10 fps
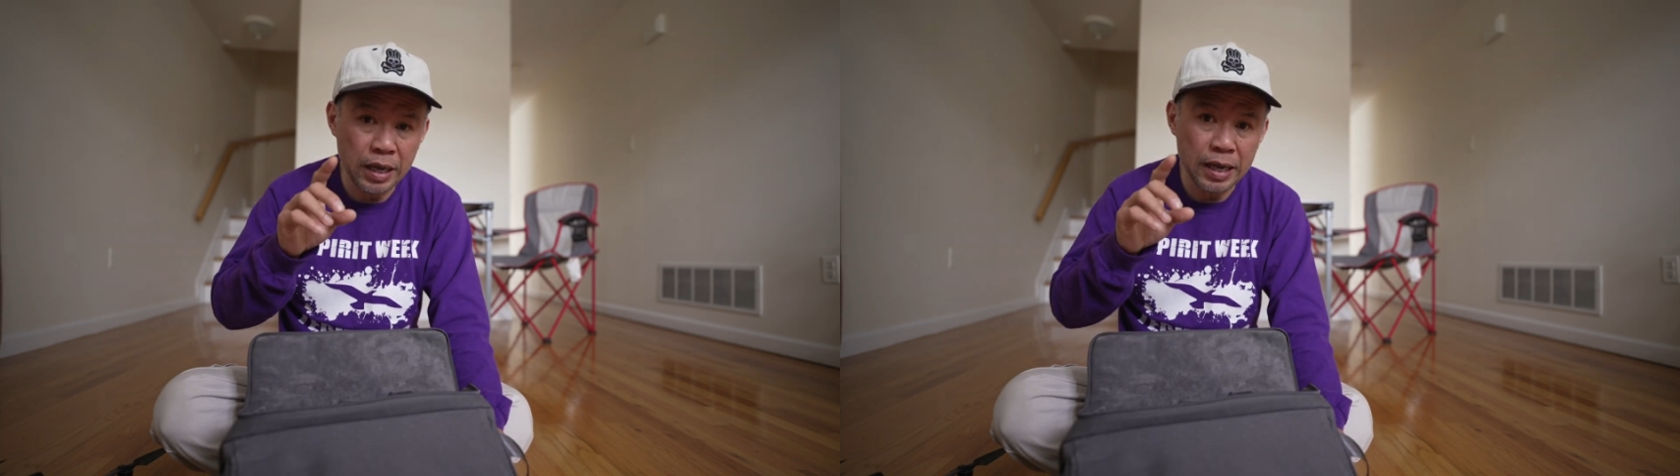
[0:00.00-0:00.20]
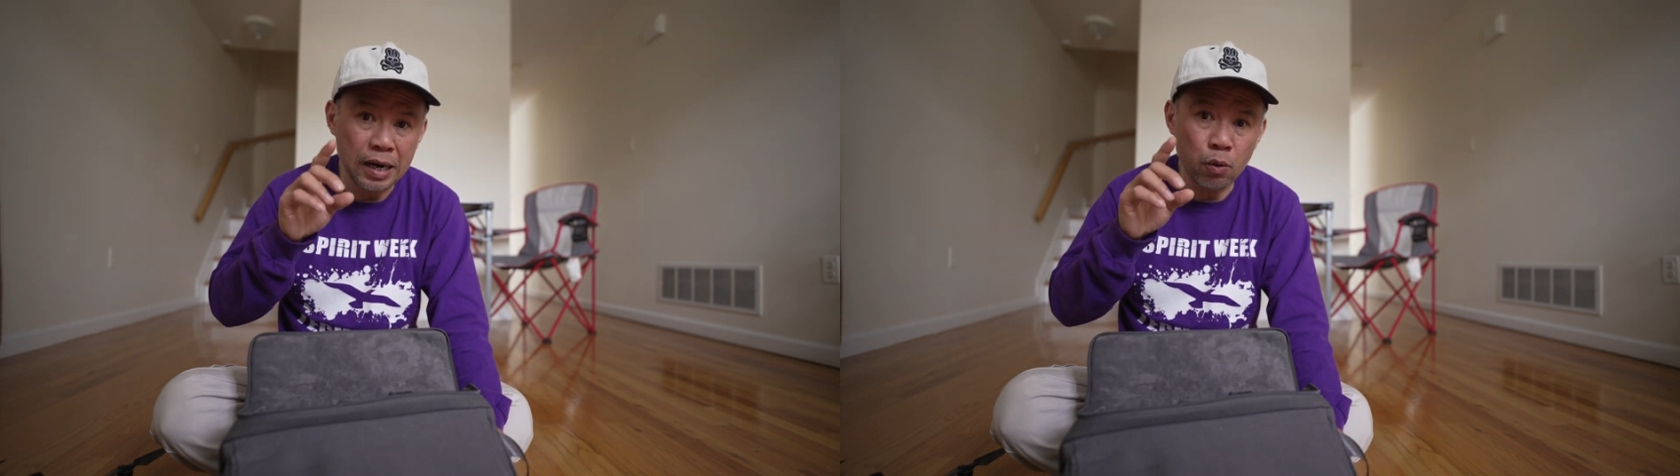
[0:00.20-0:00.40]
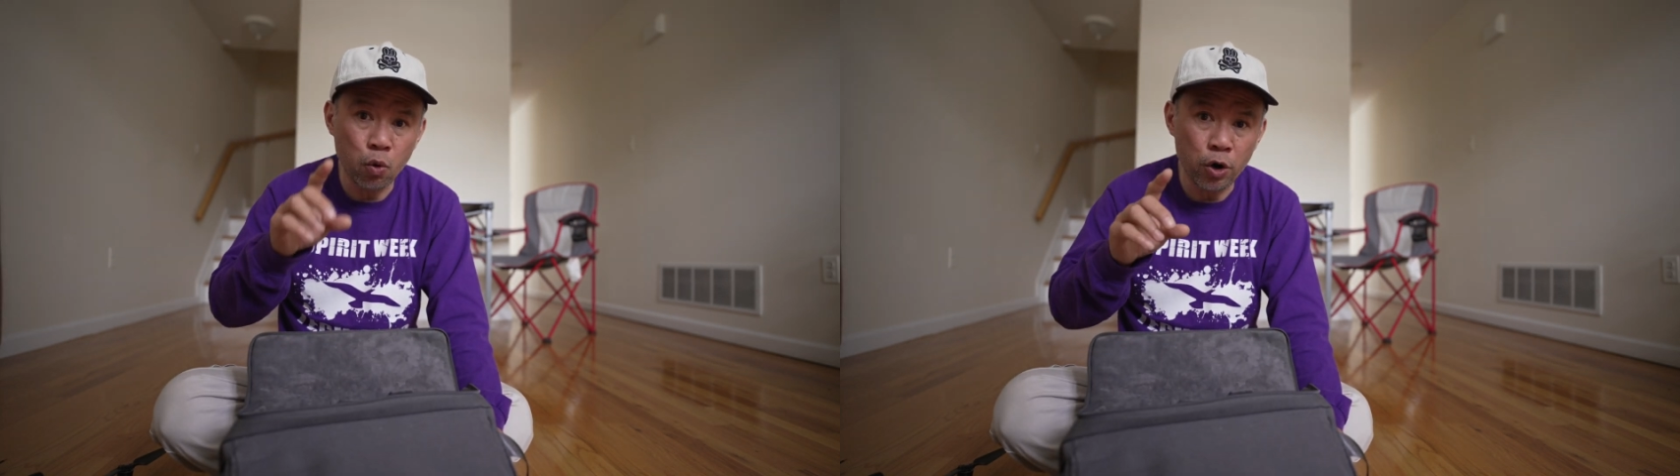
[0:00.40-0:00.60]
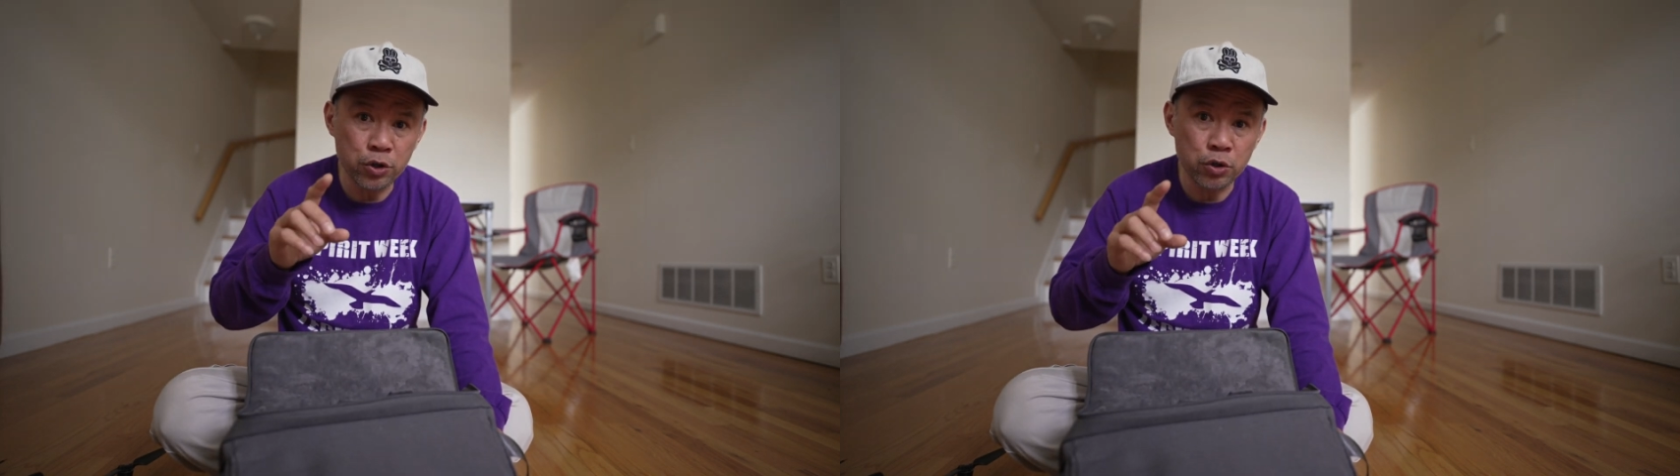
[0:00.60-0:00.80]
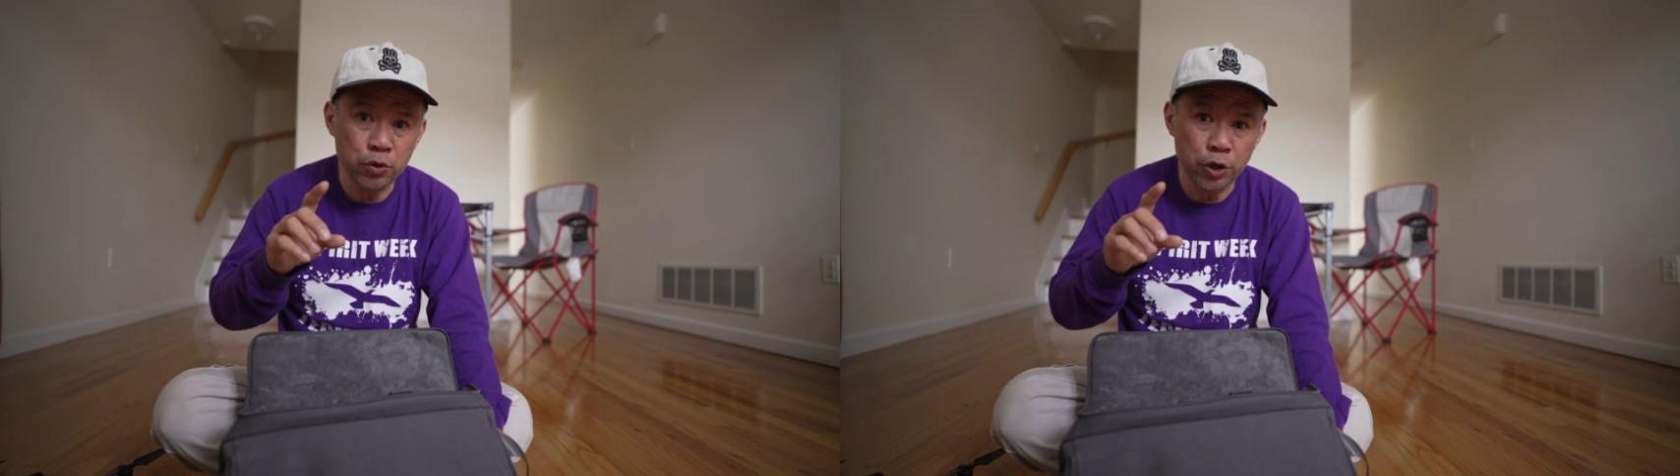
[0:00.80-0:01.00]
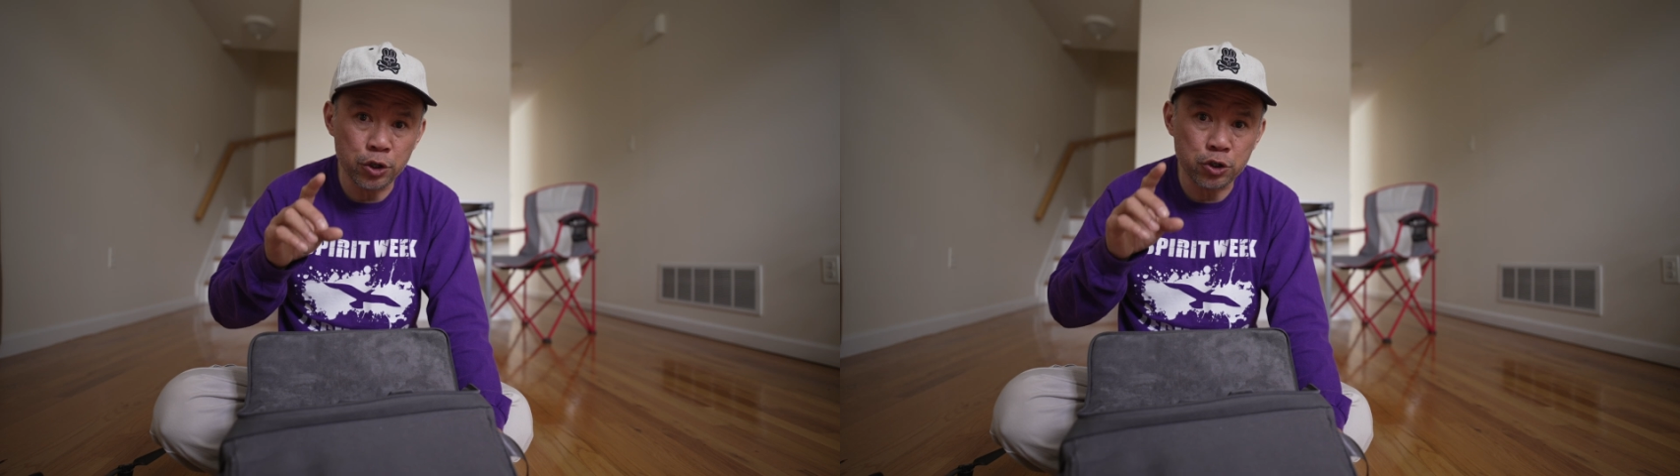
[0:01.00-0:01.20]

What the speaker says: I gotta warn you is